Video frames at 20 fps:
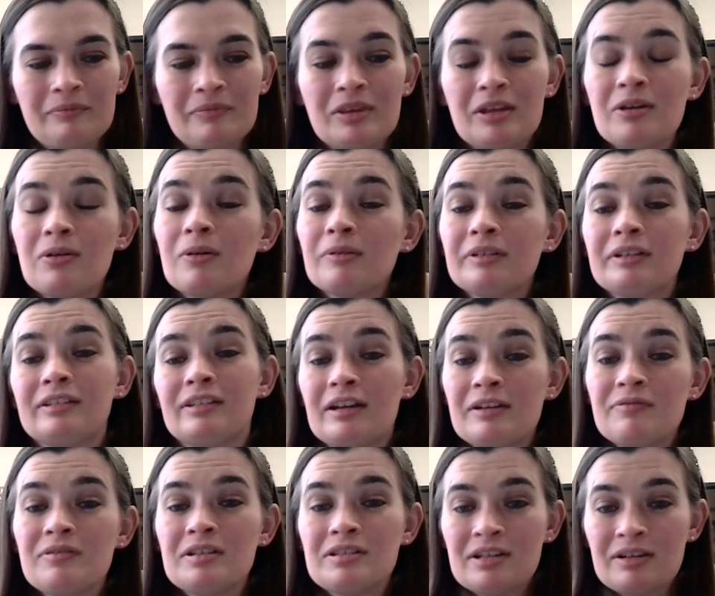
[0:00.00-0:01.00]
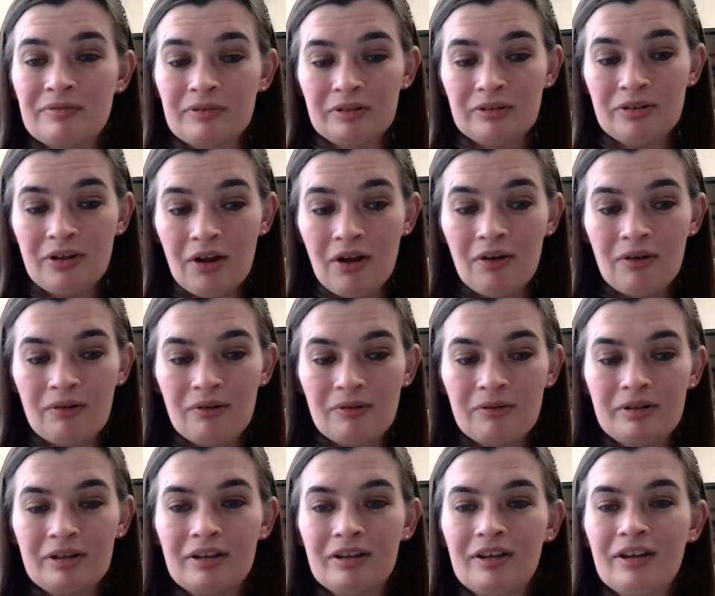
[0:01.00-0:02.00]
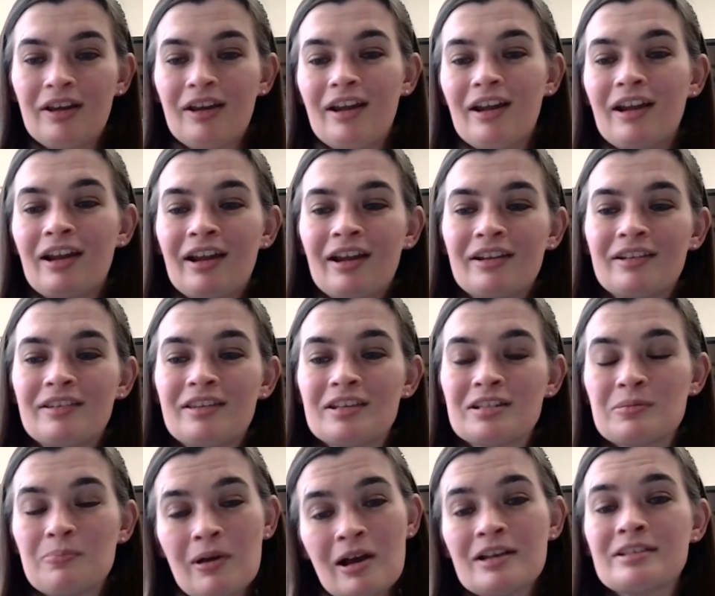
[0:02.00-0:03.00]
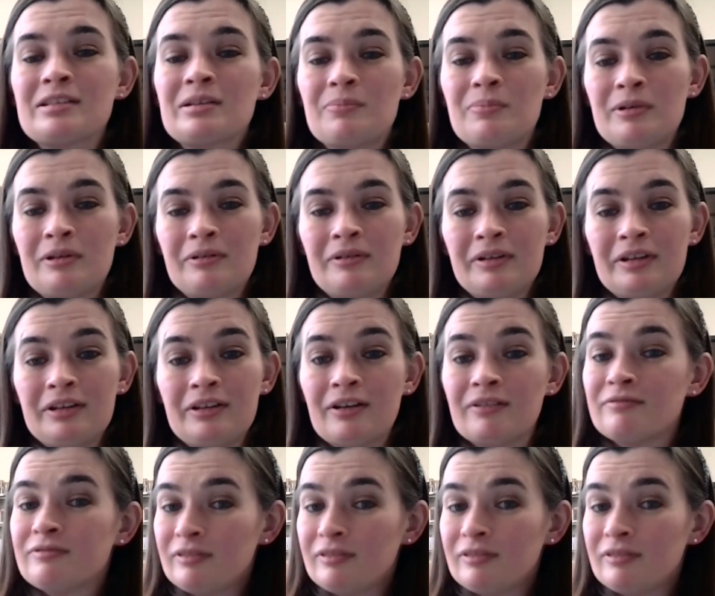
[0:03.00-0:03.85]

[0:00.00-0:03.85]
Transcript: the only life he's ever known and this possibility of